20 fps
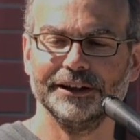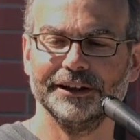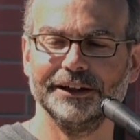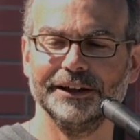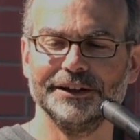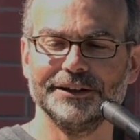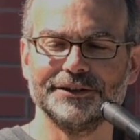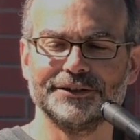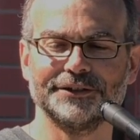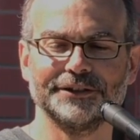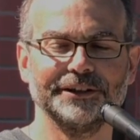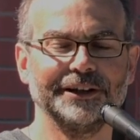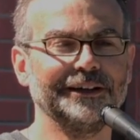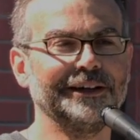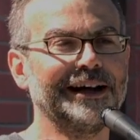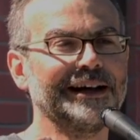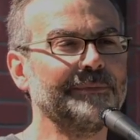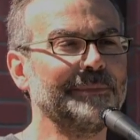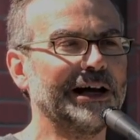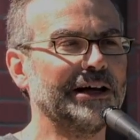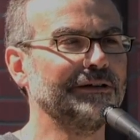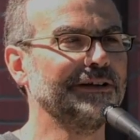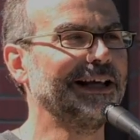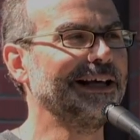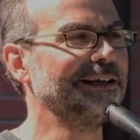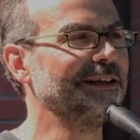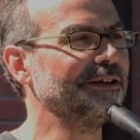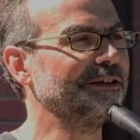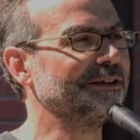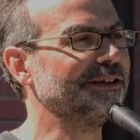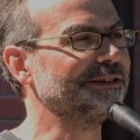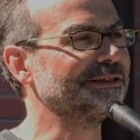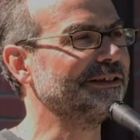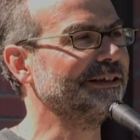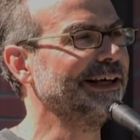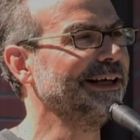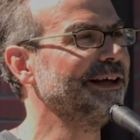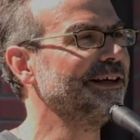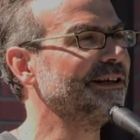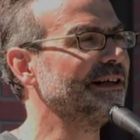It's not about liking or
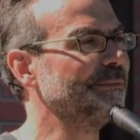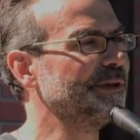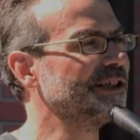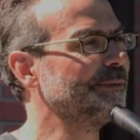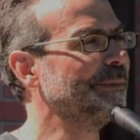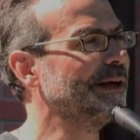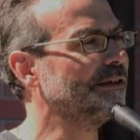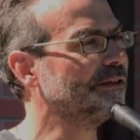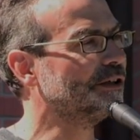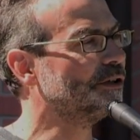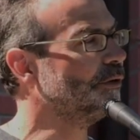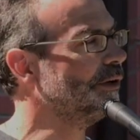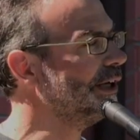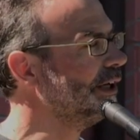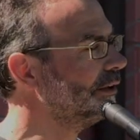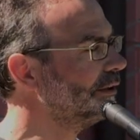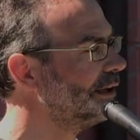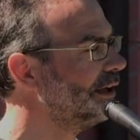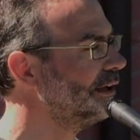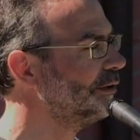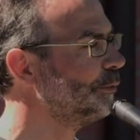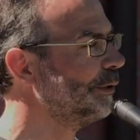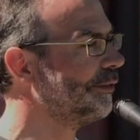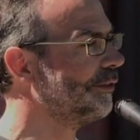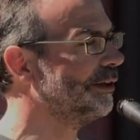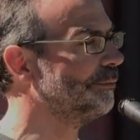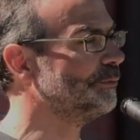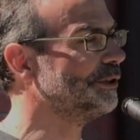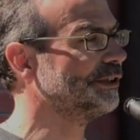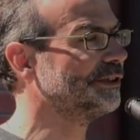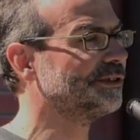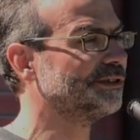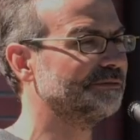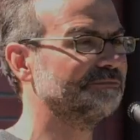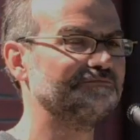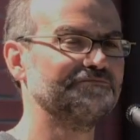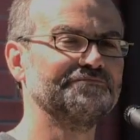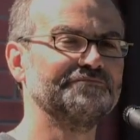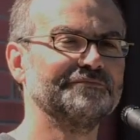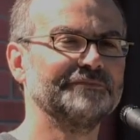disliking them. It's about going along with them, just
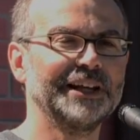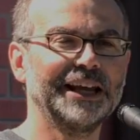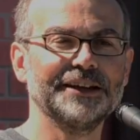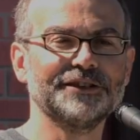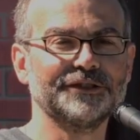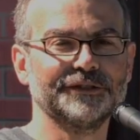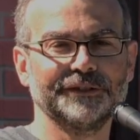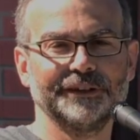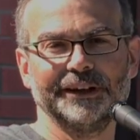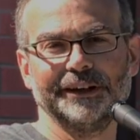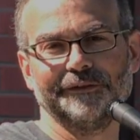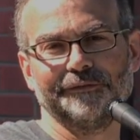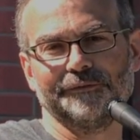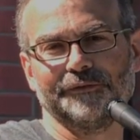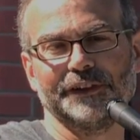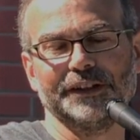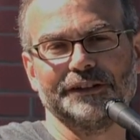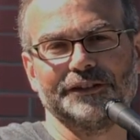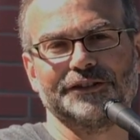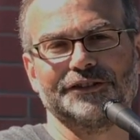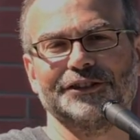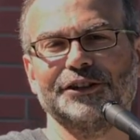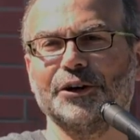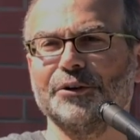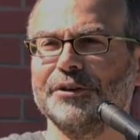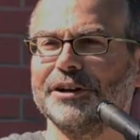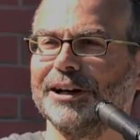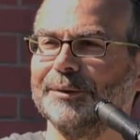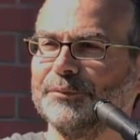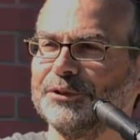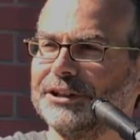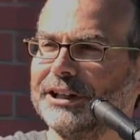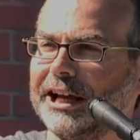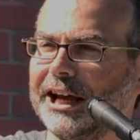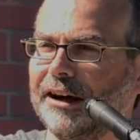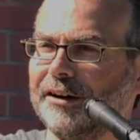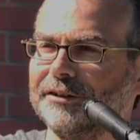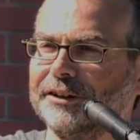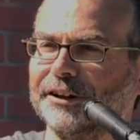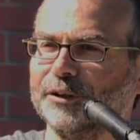as if the snow comes
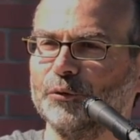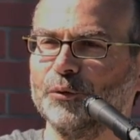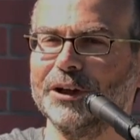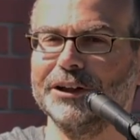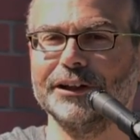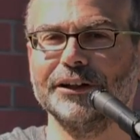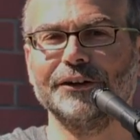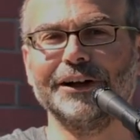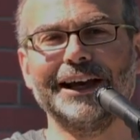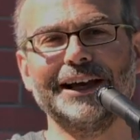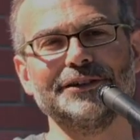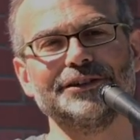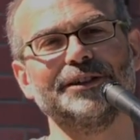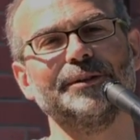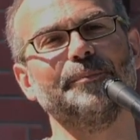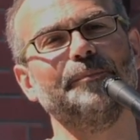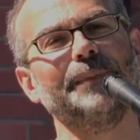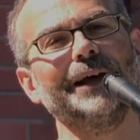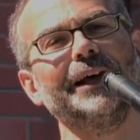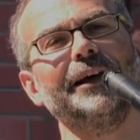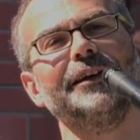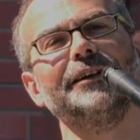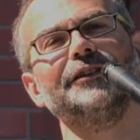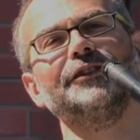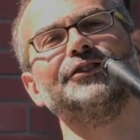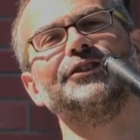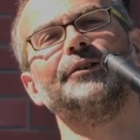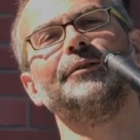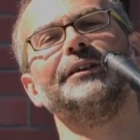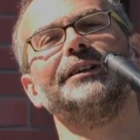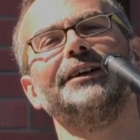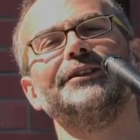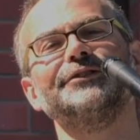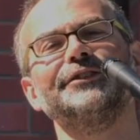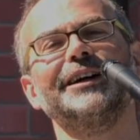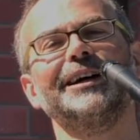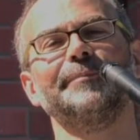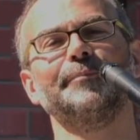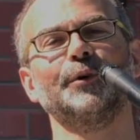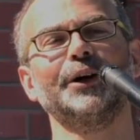down and the willow has to bend so it does
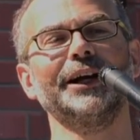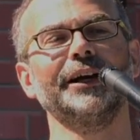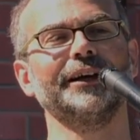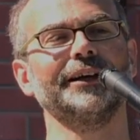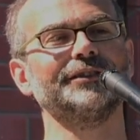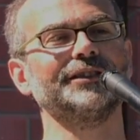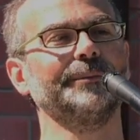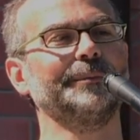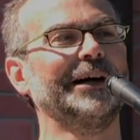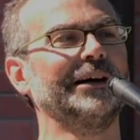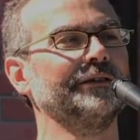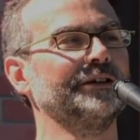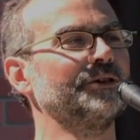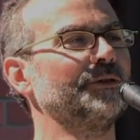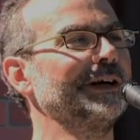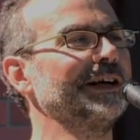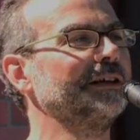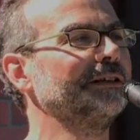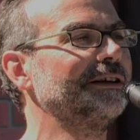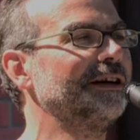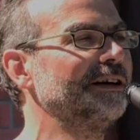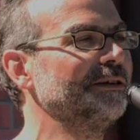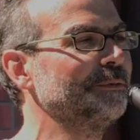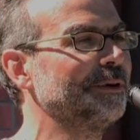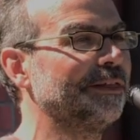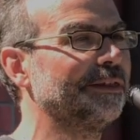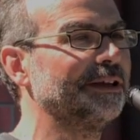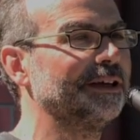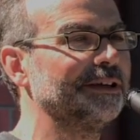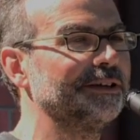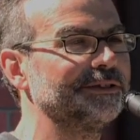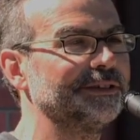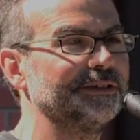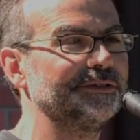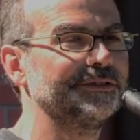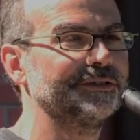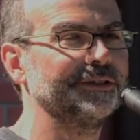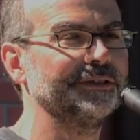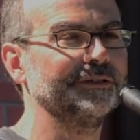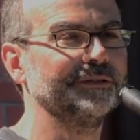not break. It's about going along with things at a
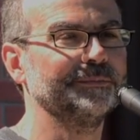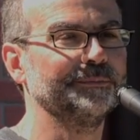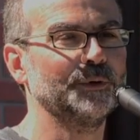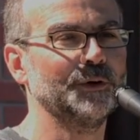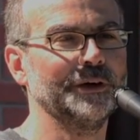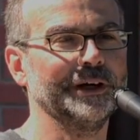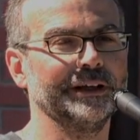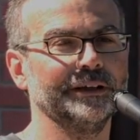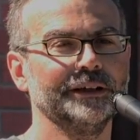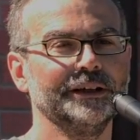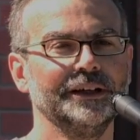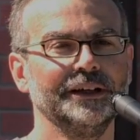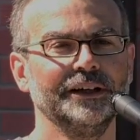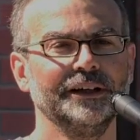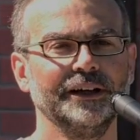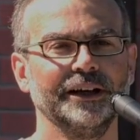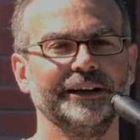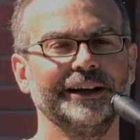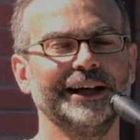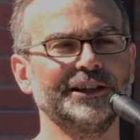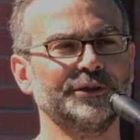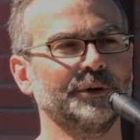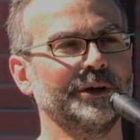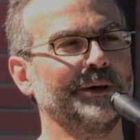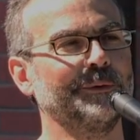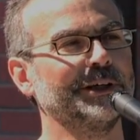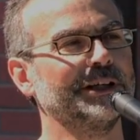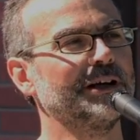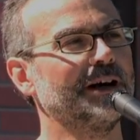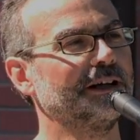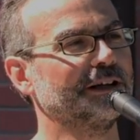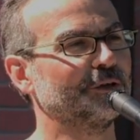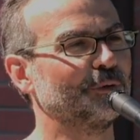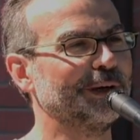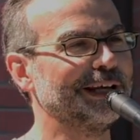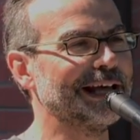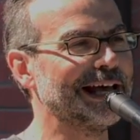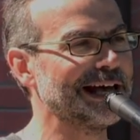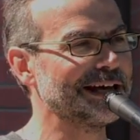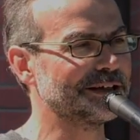certain point. And that's what I would call a
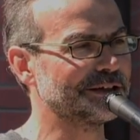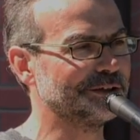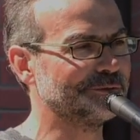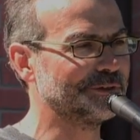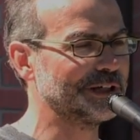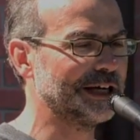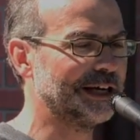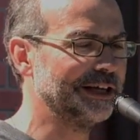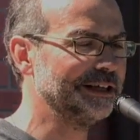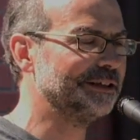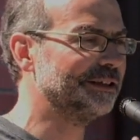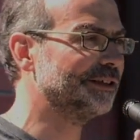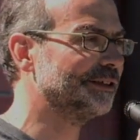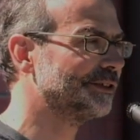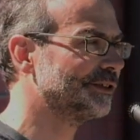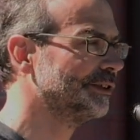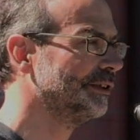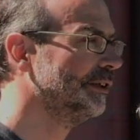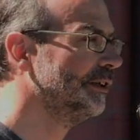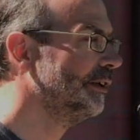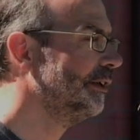reactive kindness.